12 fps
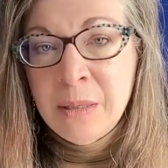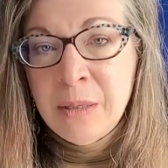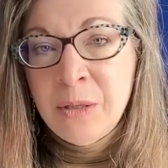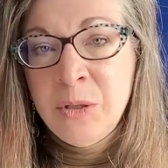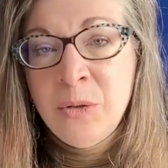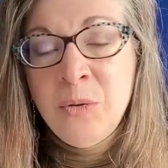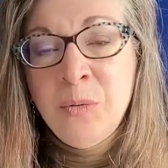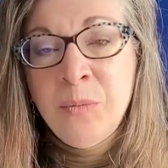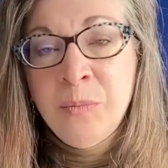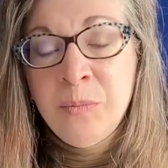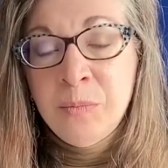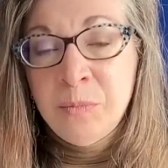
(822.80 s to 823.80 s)
You
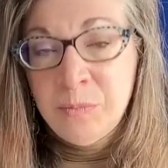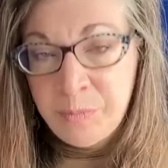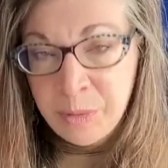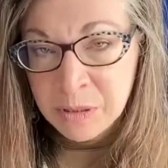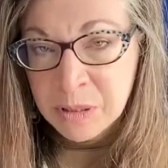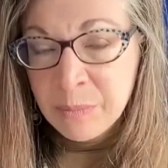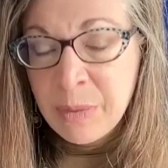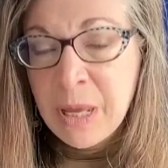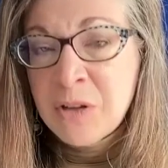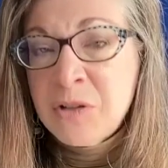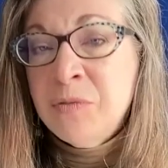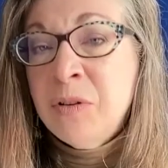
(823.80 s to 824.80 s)
build
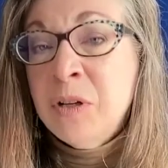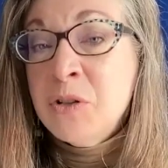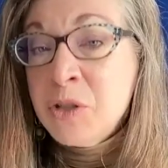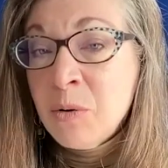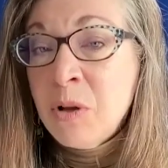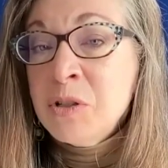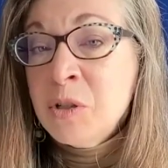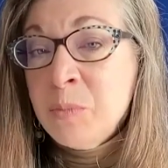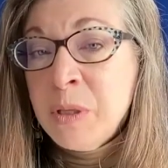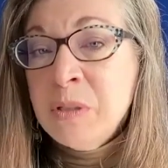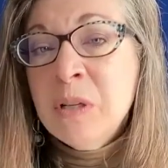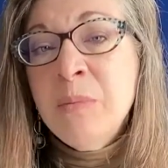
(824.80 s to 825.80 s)
compassion for others. You also
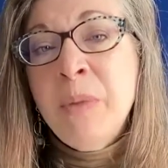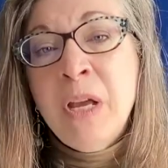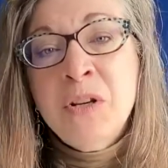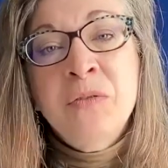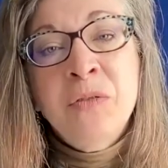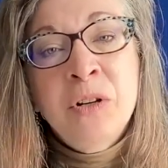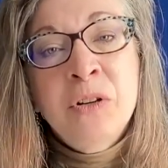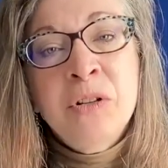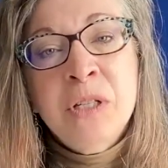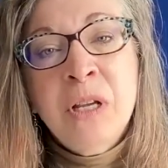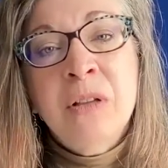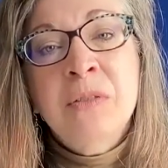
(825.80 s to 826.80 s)
build compassion for
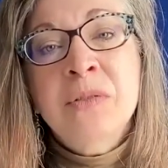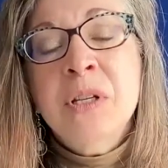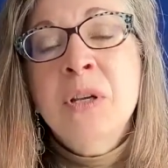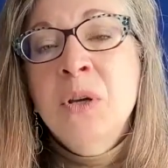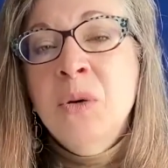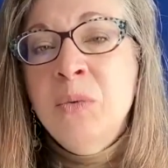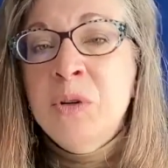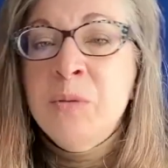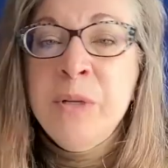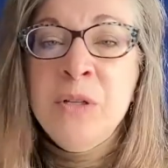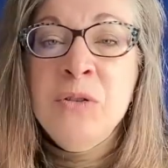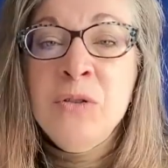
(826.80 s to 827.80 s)
yourselves, which
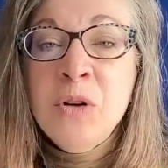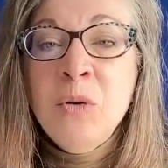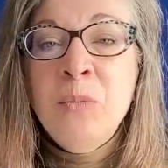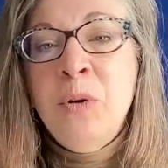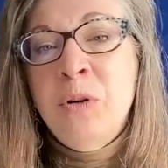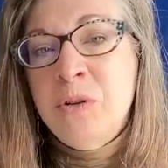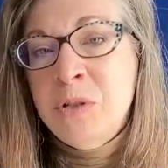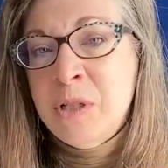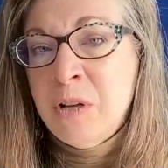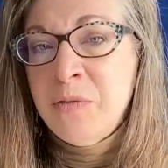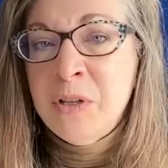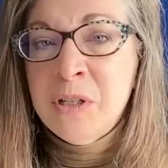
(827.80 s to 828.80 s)
means you don't put
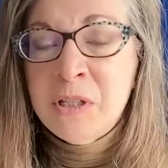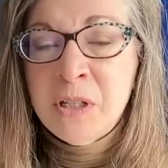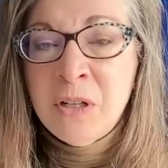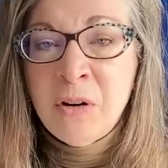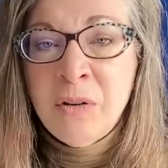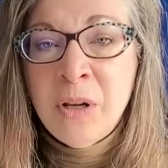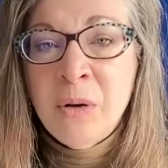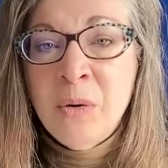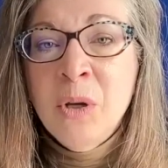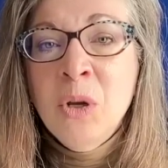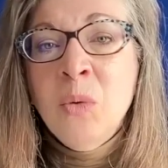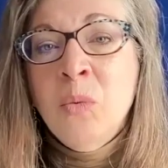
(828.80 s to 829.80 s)
yourself in a
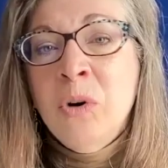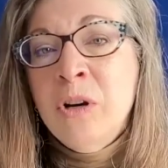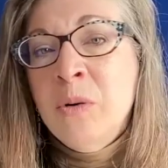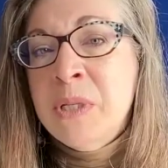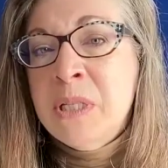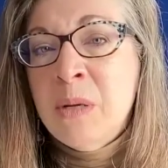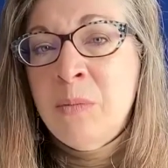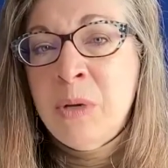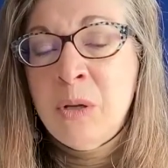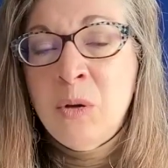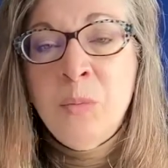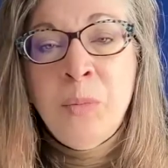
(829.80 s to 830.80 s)
scenario where you're with
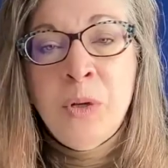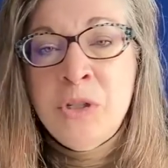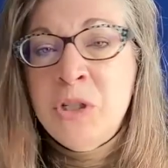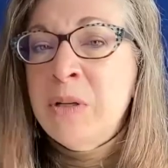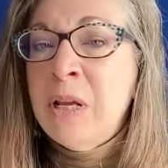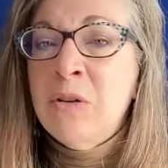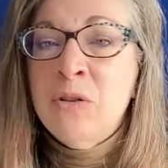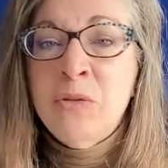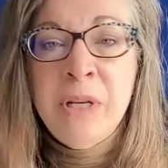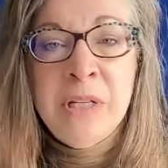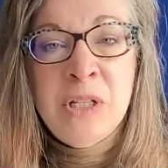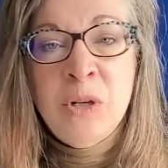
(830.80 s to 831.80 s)
somebody who puts you down,
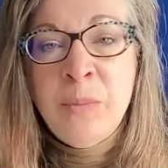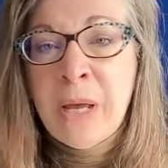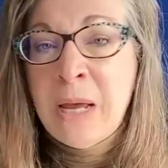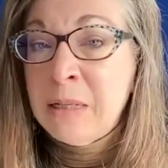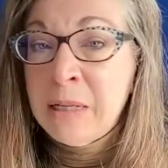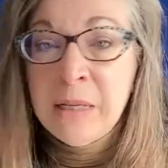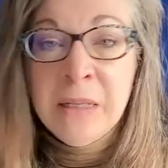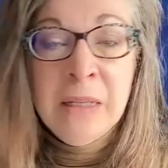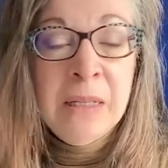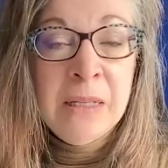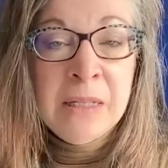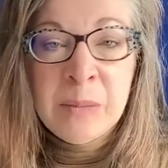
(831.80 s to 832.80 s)
treats you badly,
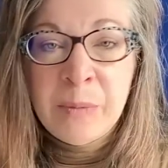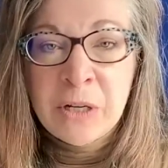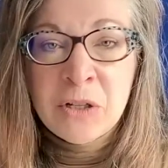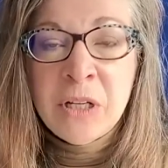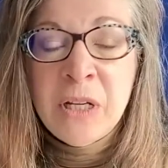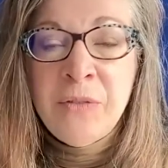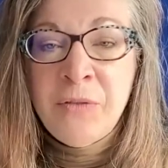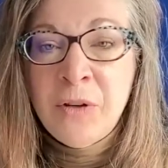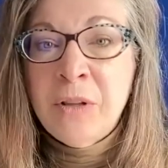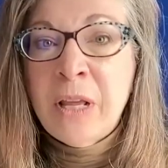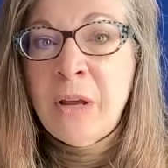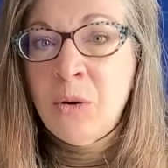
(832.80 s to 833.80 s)
especially if
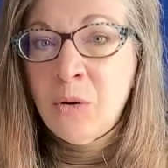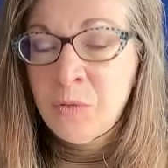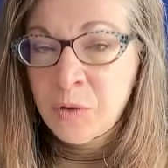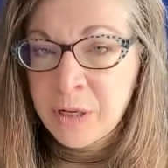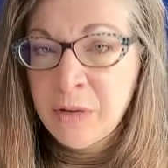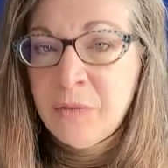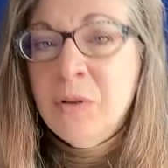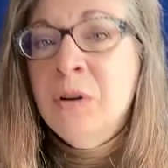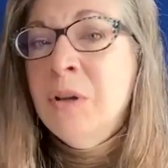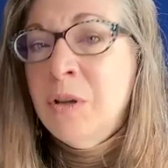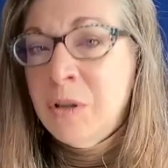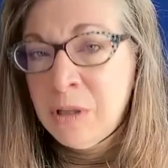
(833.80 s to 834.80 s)
you're that
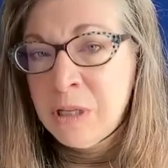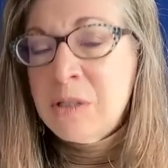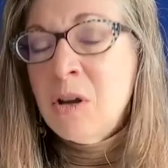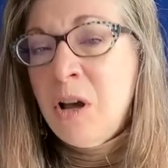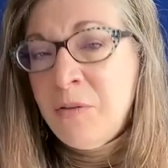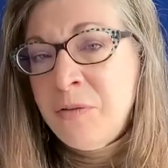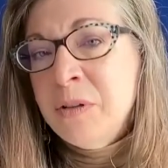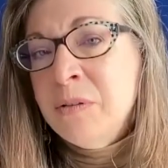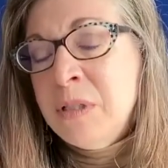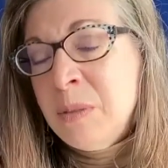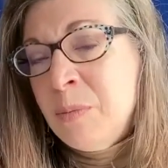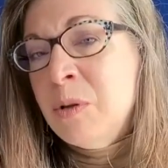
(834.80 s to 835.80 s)
overgiver. It's
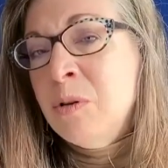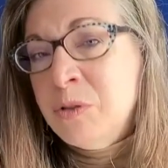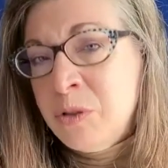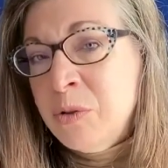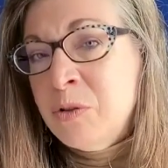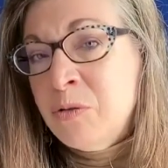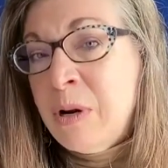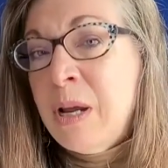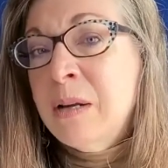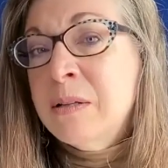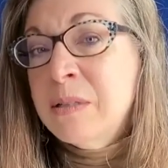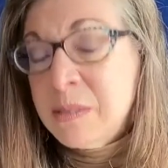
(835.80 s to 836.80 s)
often typical to
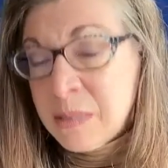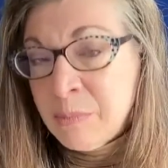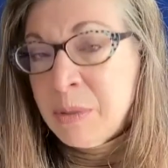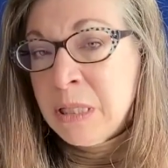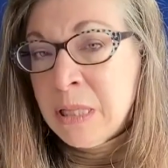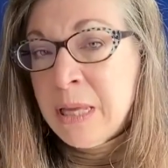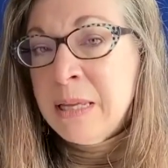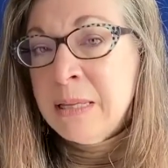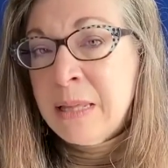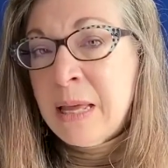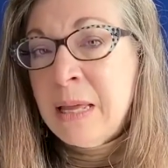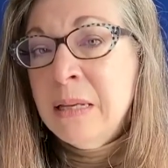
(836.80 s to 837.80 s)
attract somebody
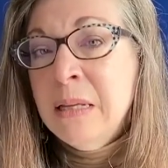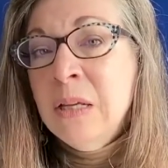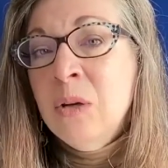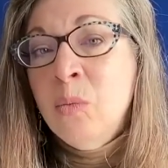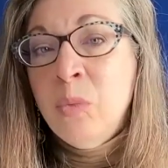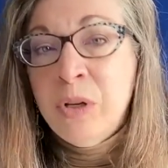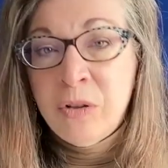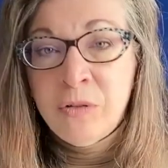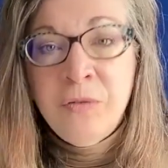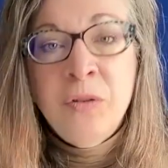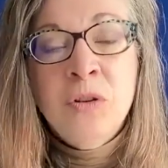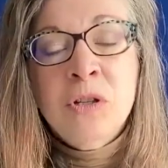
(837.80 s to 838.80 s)
like that when you're
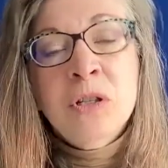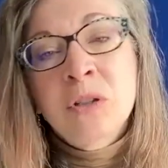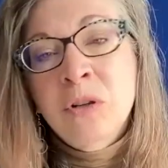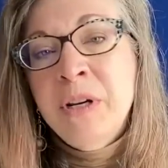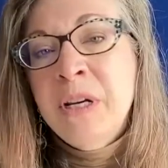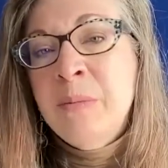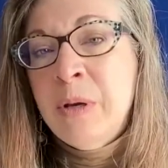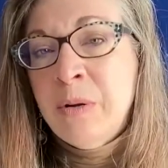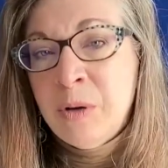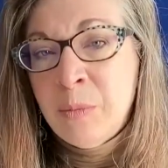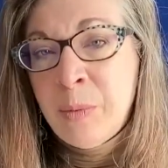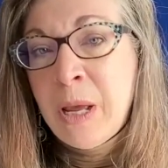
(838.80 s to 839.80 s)
first learning
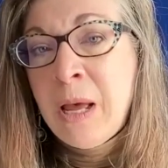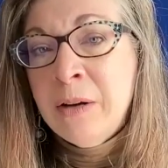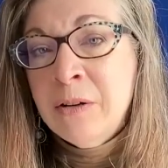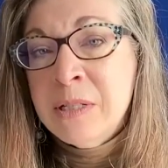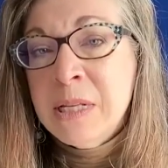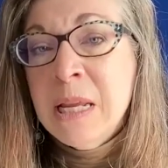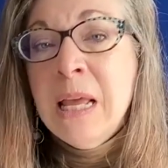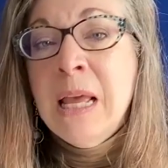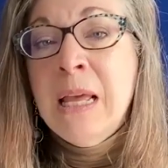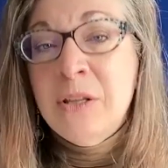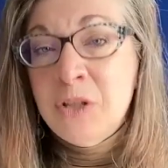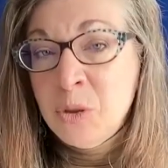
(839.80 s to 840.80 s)
about your patterns.
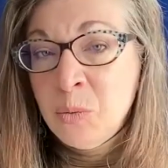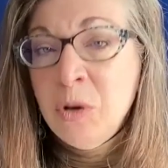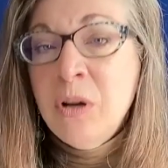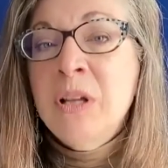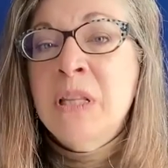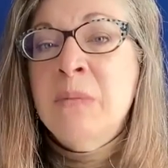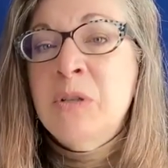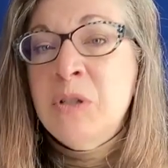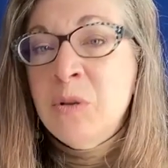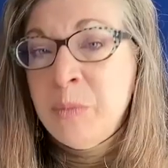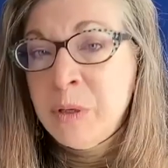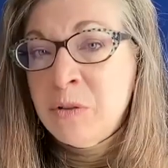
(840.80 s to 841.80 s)
As you work on them, as
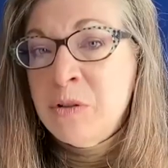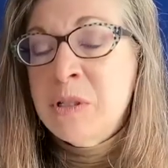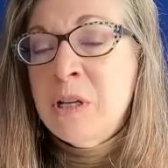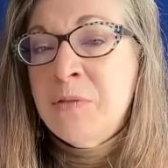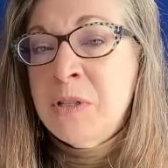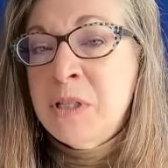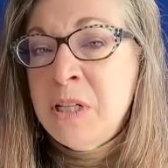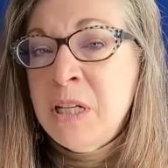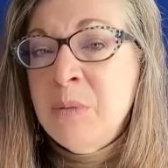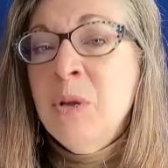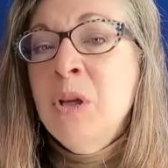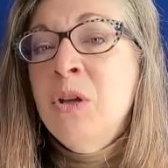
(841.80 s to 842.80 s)
you build your
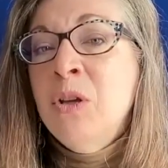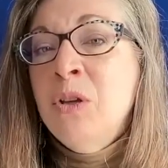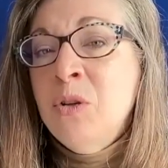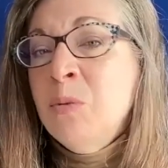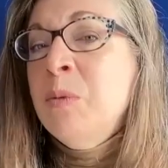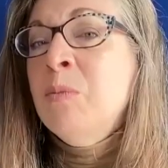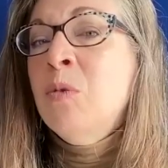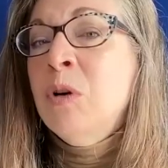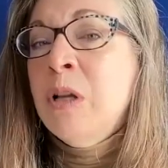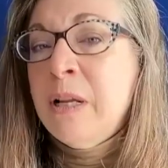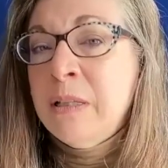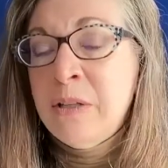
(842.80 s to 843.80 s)
self-esteem, you'll be more
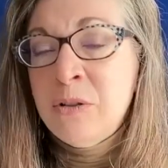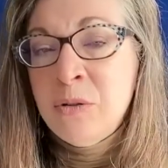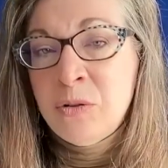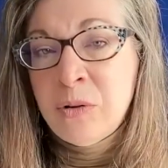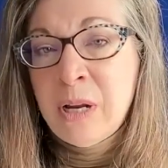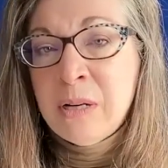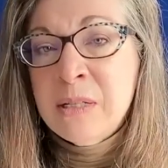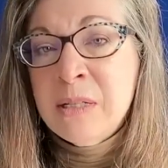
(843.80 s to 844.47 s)
likely to attract